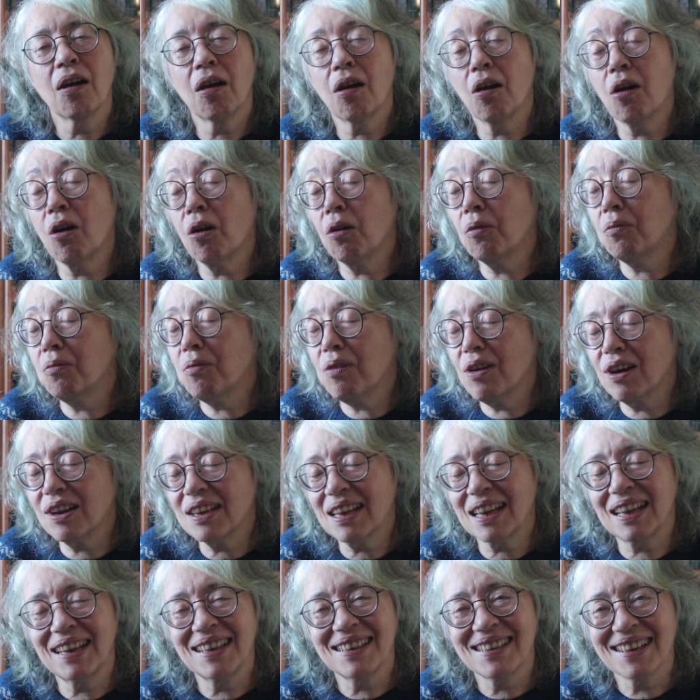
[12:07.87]
Oh,
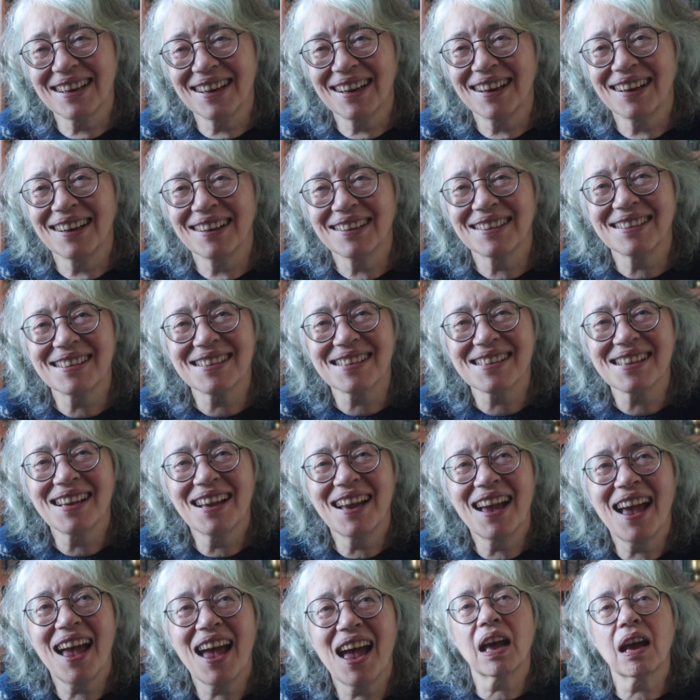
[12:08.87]
what he does,
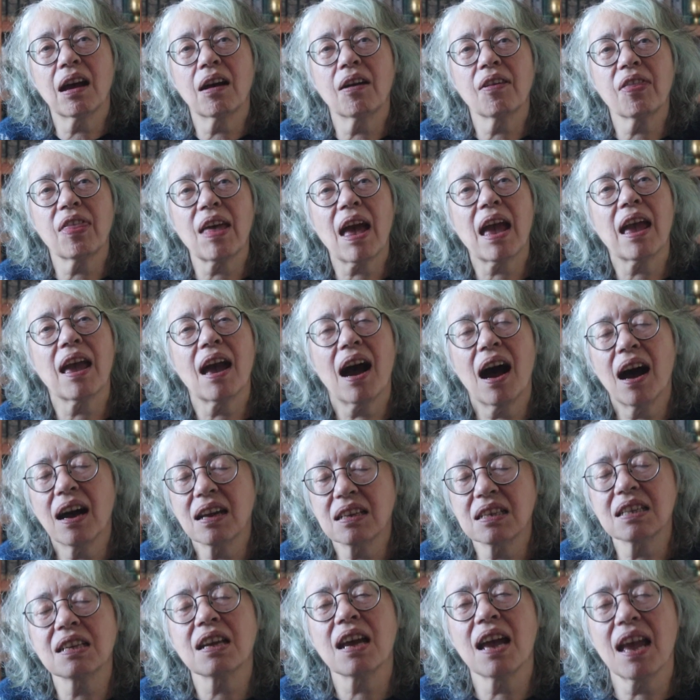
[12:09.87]
how they
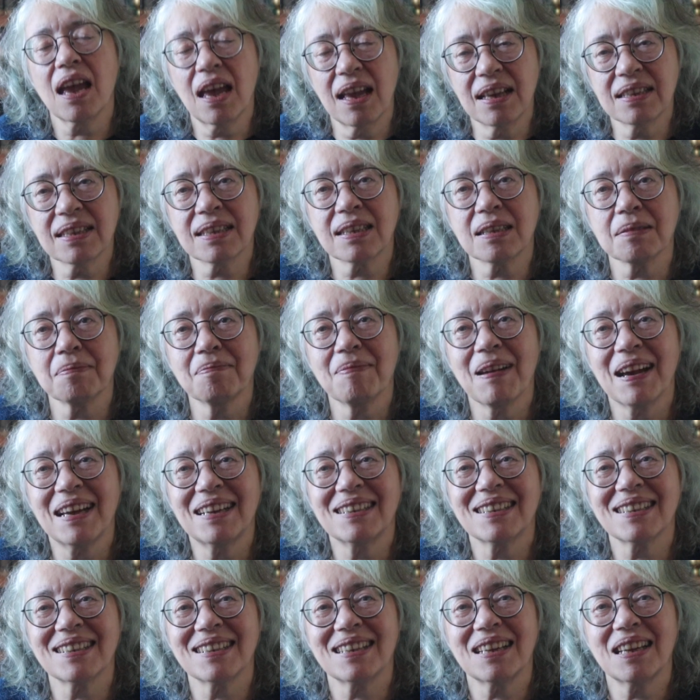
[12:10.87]

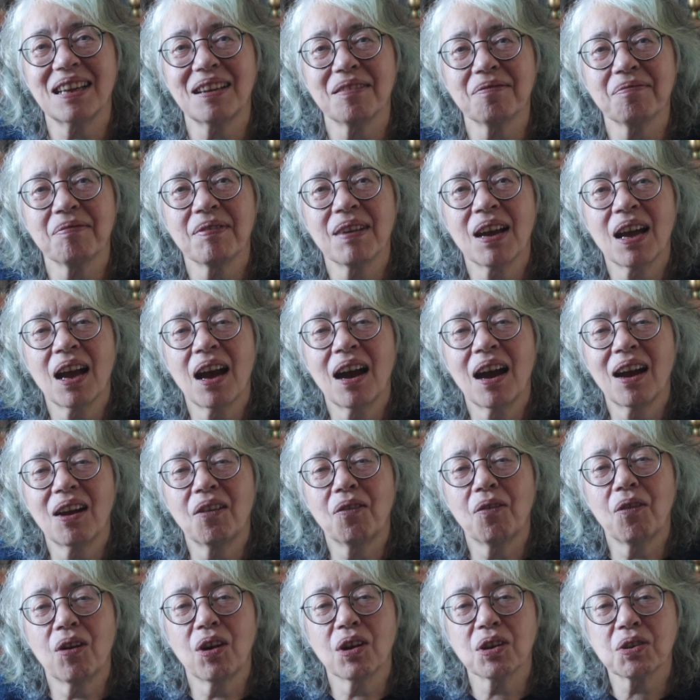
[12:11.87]
underestimated him
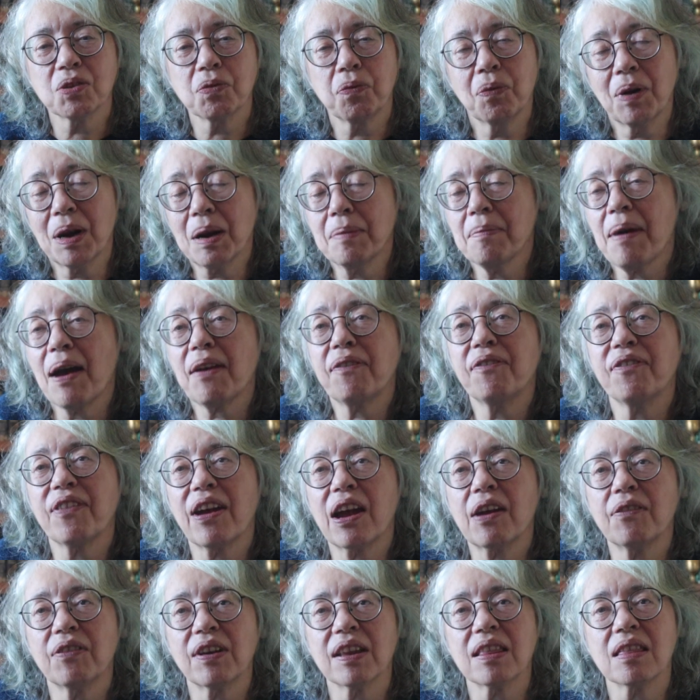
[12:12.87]
was one of my
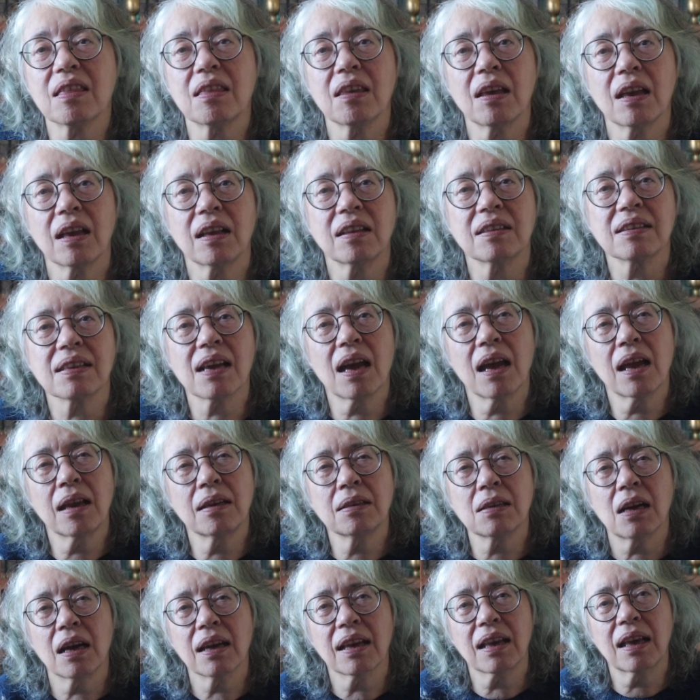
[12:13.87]
favourite things.
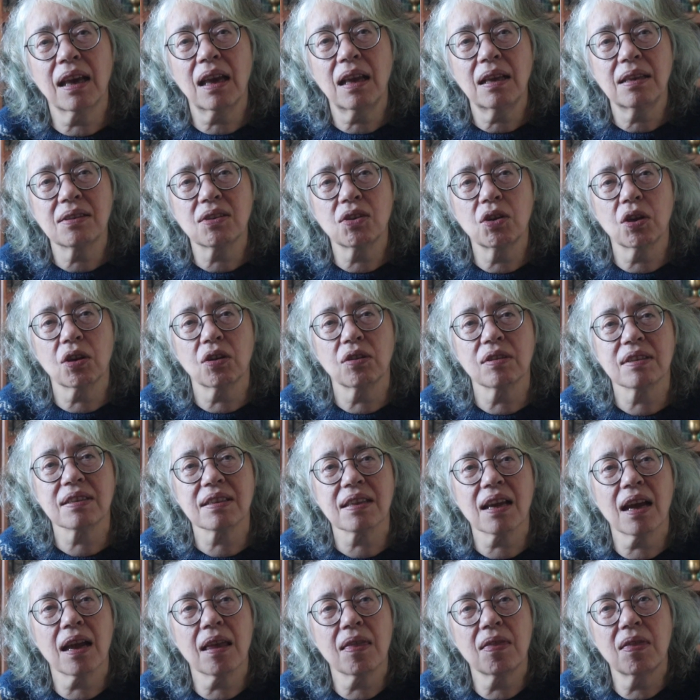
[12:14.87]
And I guess you could
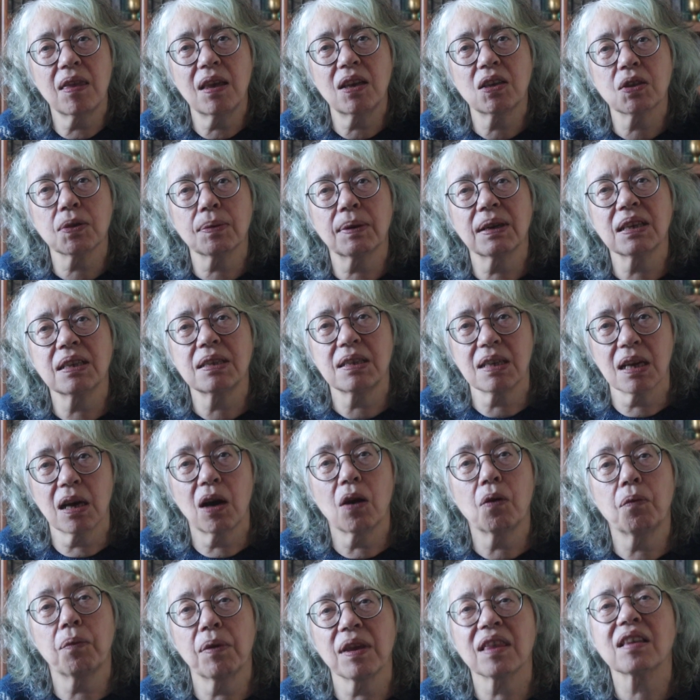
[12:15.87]
say this one
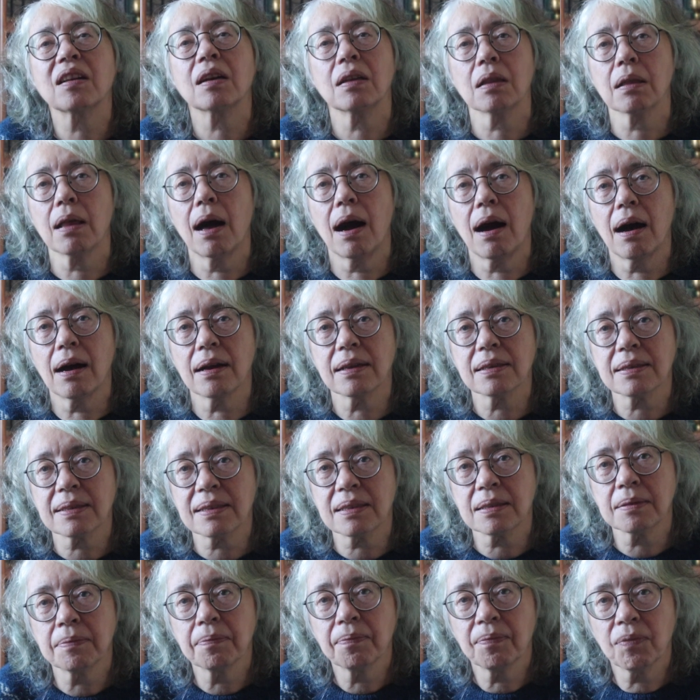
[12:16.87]
dealt with
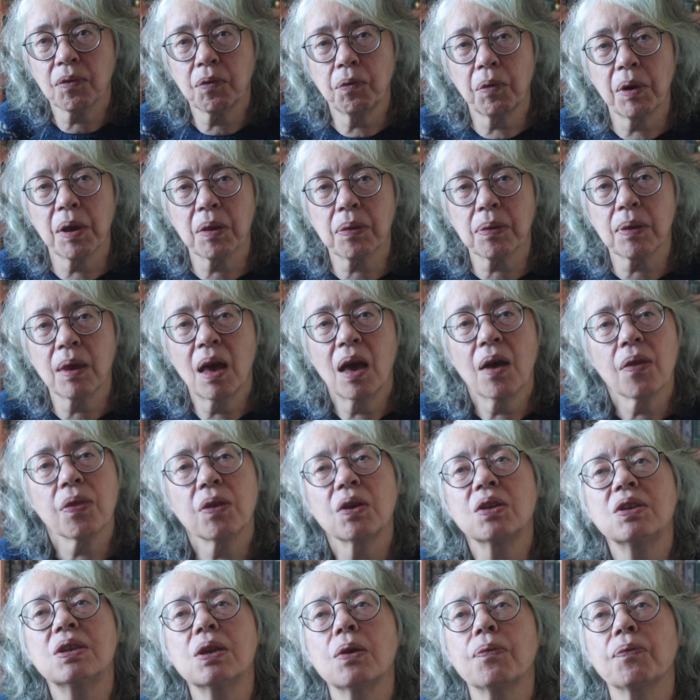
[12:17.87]
class, with
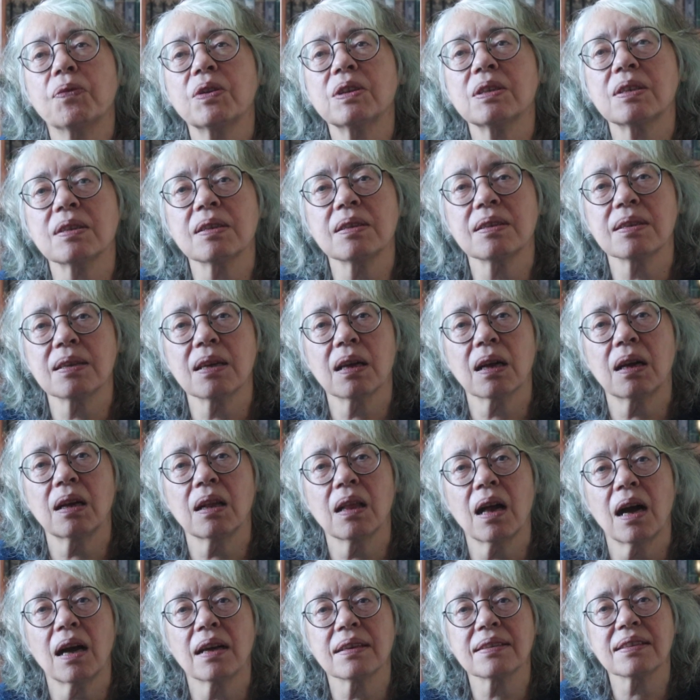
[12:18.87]
the differences in
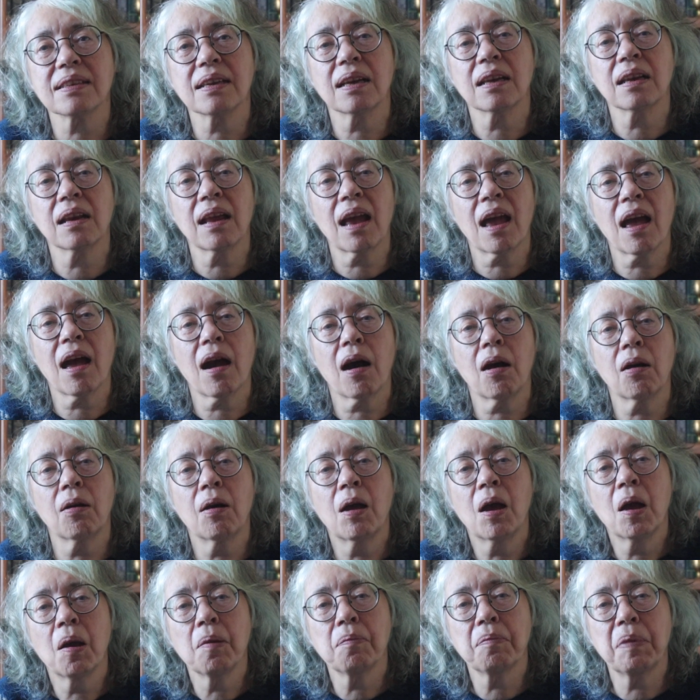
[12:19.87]
class and how
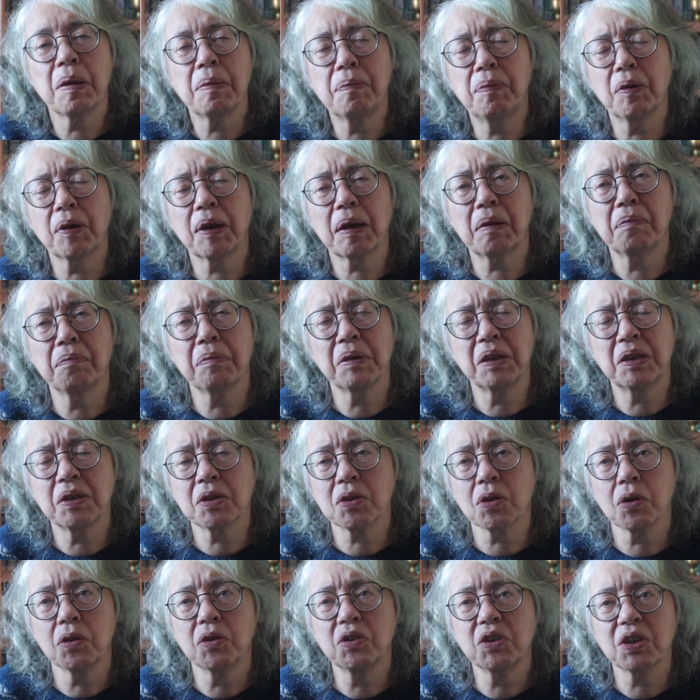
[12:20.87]
people can be
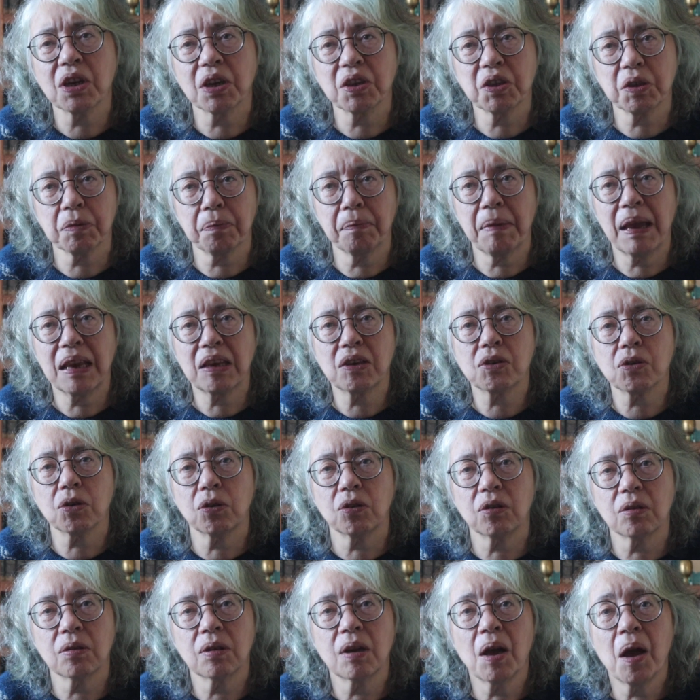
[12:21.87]
so
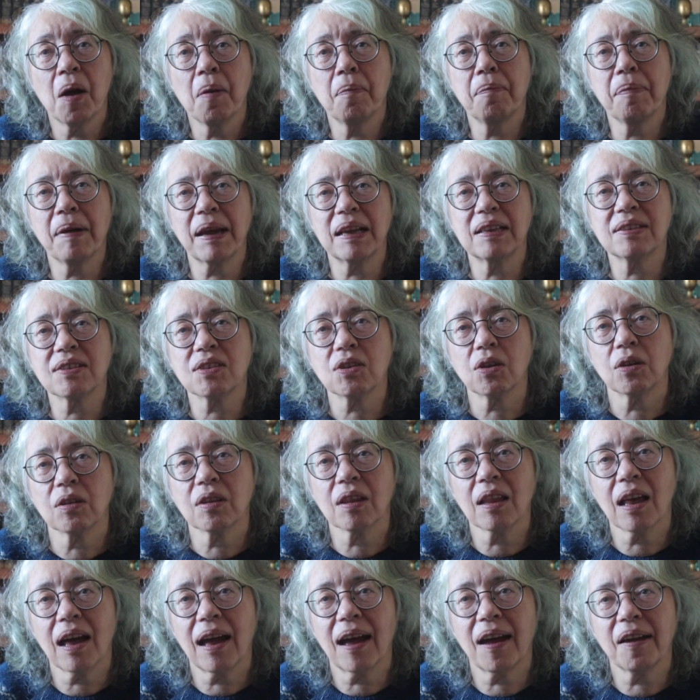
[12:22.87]
judgmental based
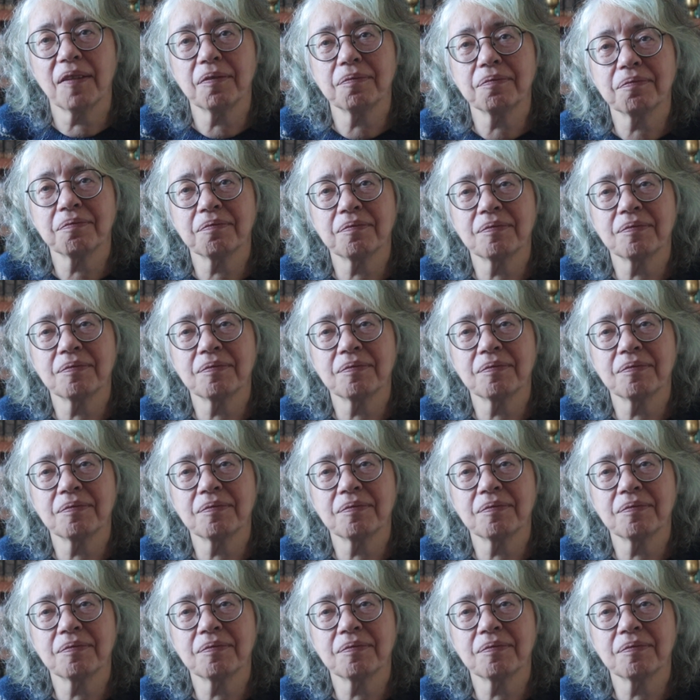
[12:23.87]
on that.